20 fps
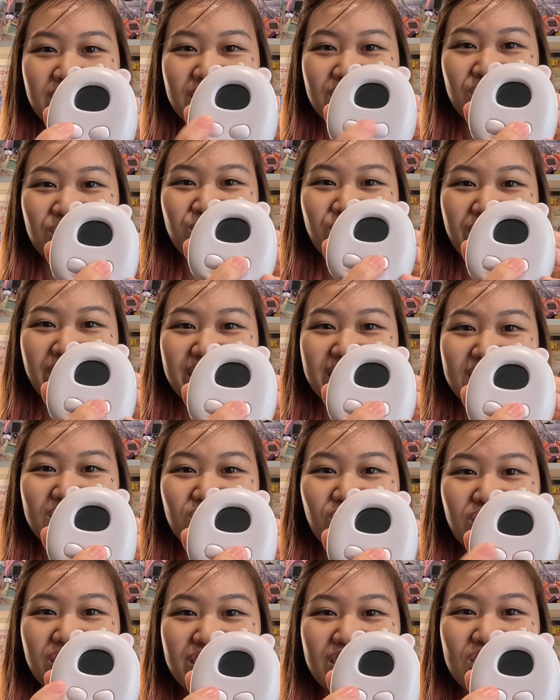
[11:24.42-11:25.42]
You can
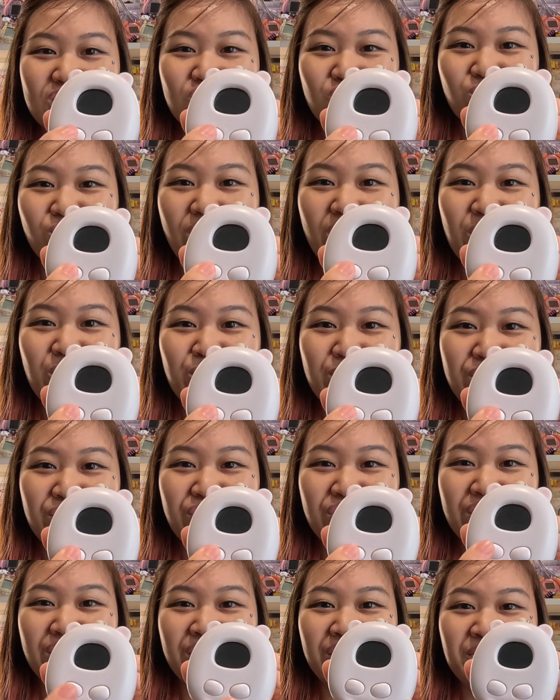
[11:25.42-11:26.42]
actually interact with
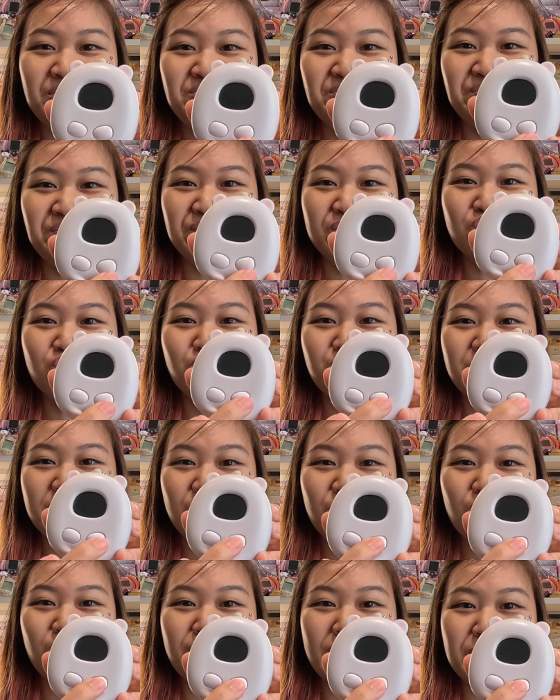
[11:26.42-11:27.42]
the
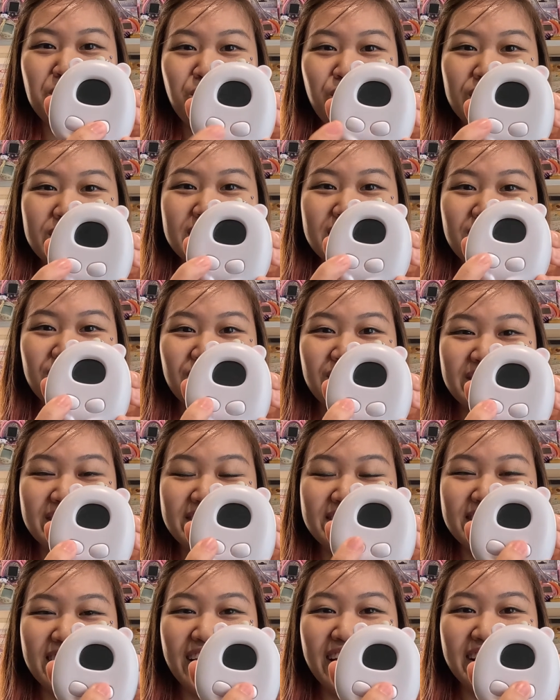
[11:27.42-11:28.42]
Sumikko by pressing on its
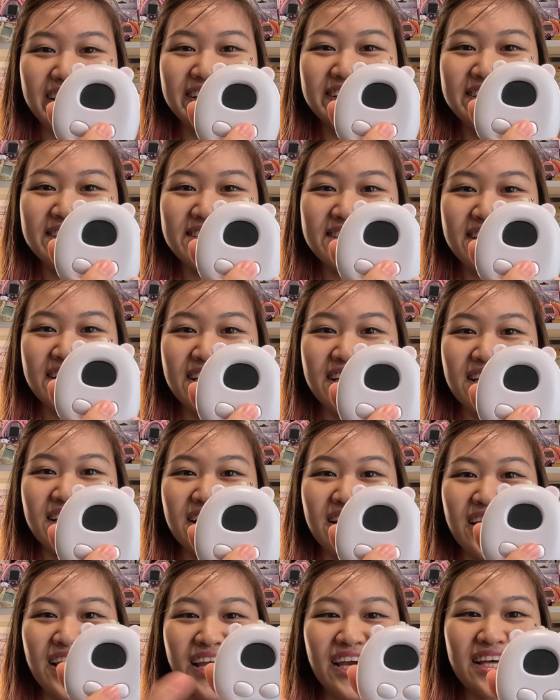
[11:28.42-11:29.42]
hands.
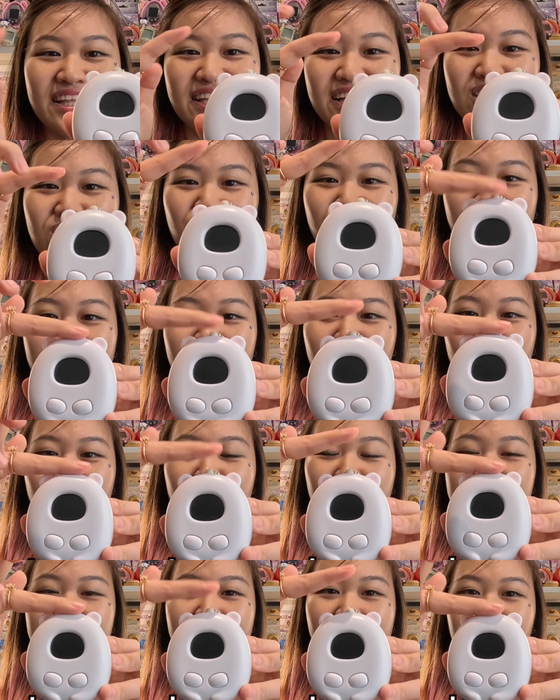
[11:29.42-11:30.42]
And then you can also
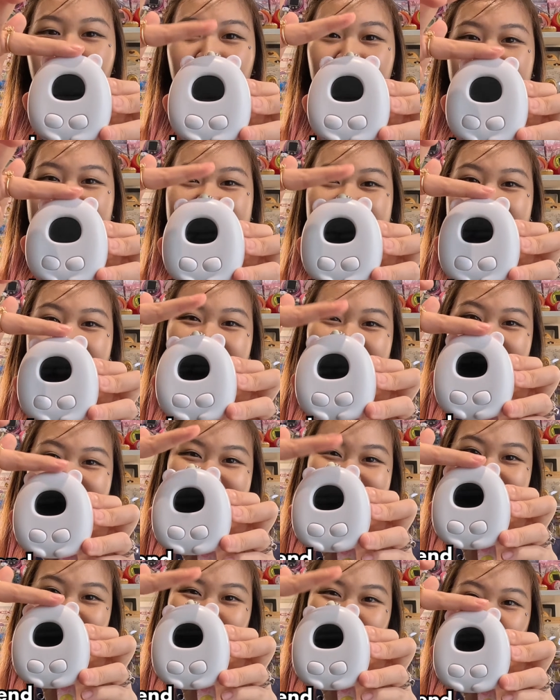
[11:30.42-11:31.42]
tap on its head
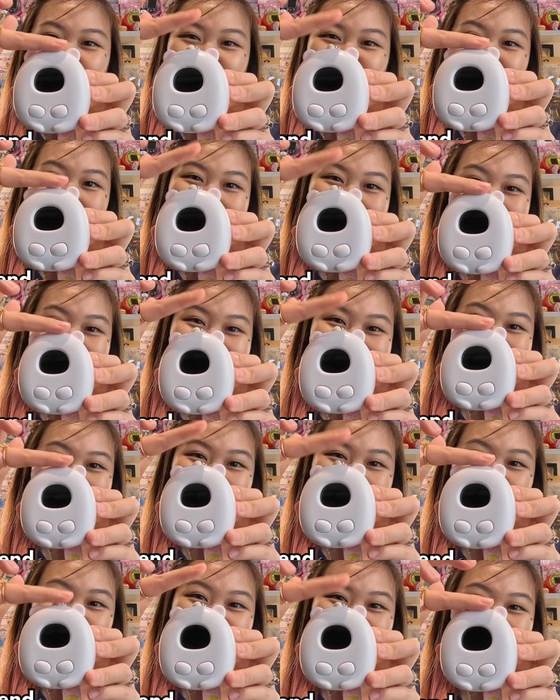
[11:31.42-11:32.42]
to pet the
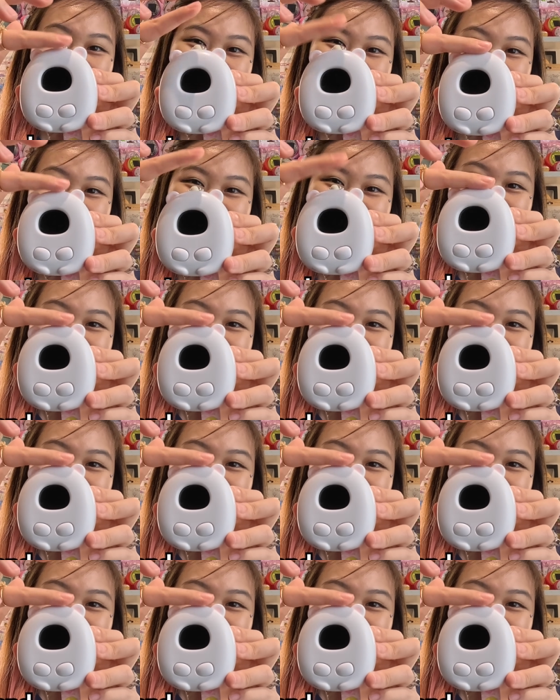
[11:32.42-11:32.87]
Sumikko